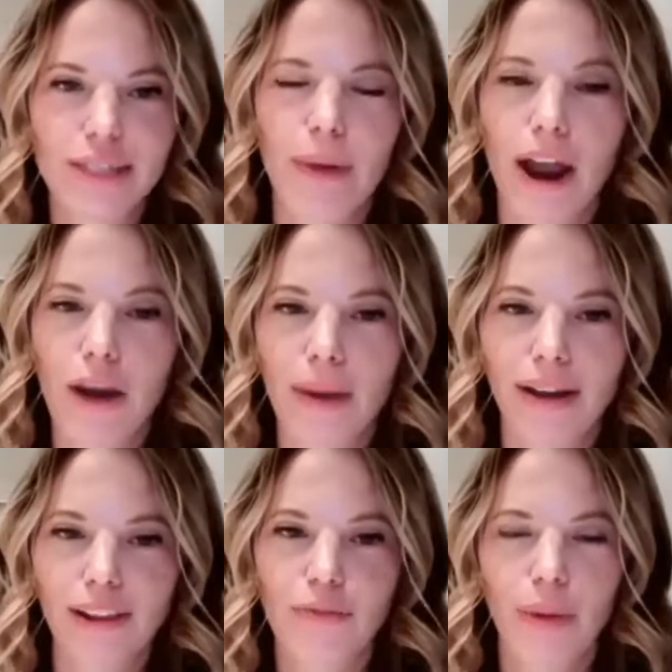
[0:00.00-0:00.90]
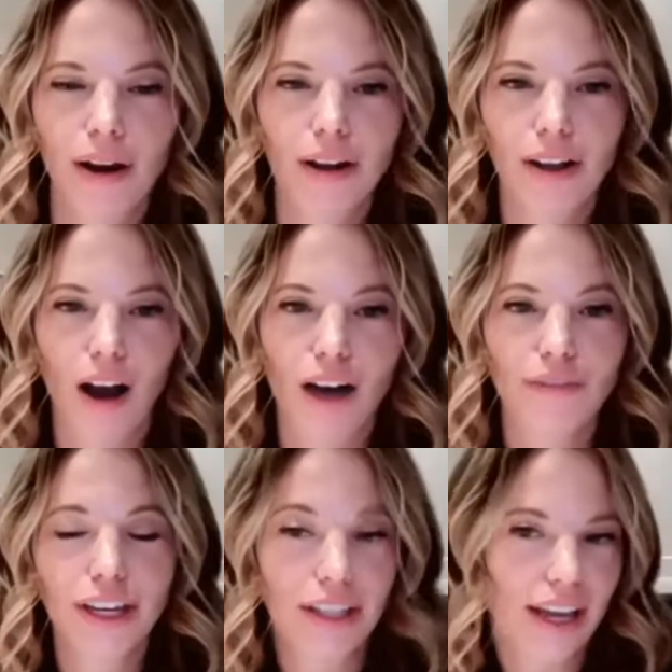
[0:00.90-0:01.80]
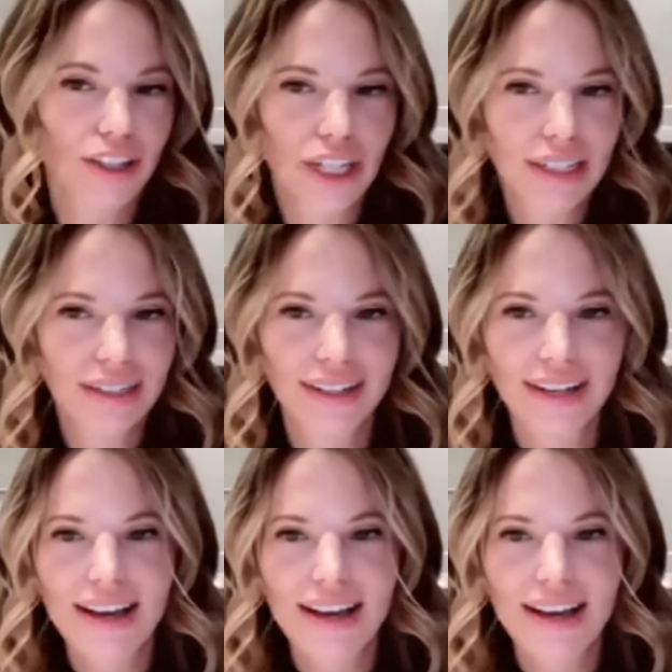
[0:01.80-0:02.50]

inspired by Cliff Bar Coffee Collection.